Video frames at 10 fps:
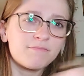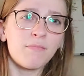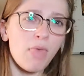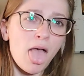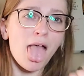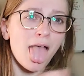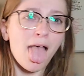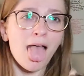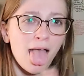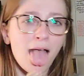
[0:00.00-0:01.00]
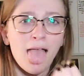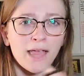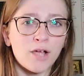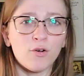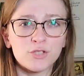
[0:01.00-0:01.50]
bleh,
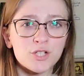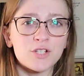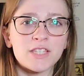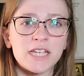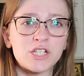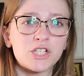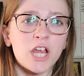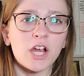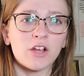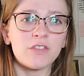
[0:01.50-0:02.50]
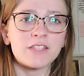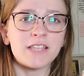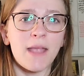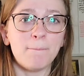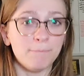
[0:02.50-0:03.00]
cultures, they share the
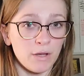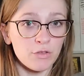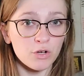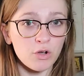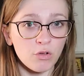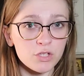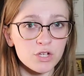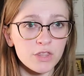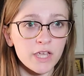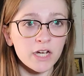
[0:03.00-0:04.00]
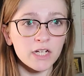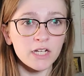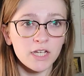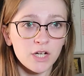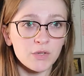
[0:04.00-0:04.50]
same mother culture there,
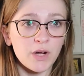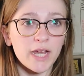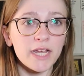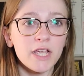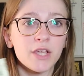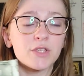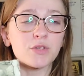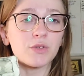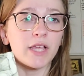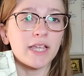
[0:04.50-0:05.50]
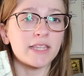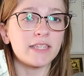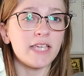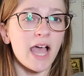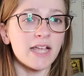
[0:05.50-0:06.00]
right? So like
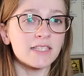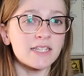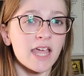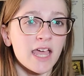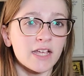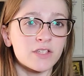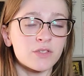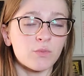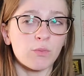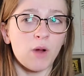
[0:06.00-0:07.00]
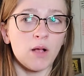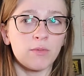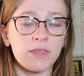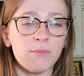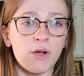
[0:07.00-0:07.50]
the Aztecs were
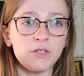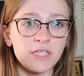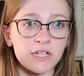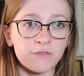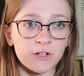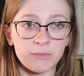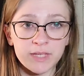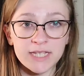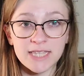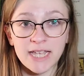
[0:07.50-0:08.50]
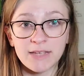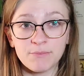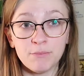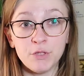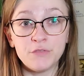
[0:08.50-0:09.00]
probably the most different because they
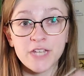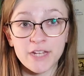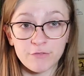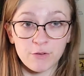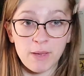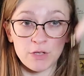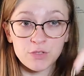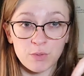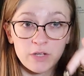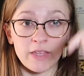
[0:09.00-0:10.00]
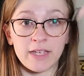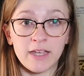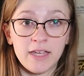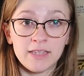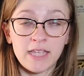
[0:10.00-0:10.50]
moved in from elsewhere. They,
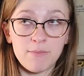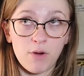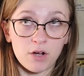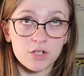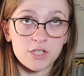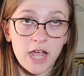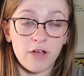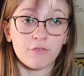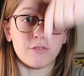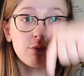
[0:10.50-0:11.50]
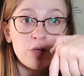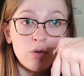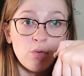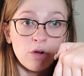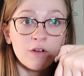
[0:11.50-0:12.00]
they marched down from the
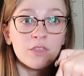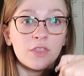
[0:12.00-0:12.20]
north,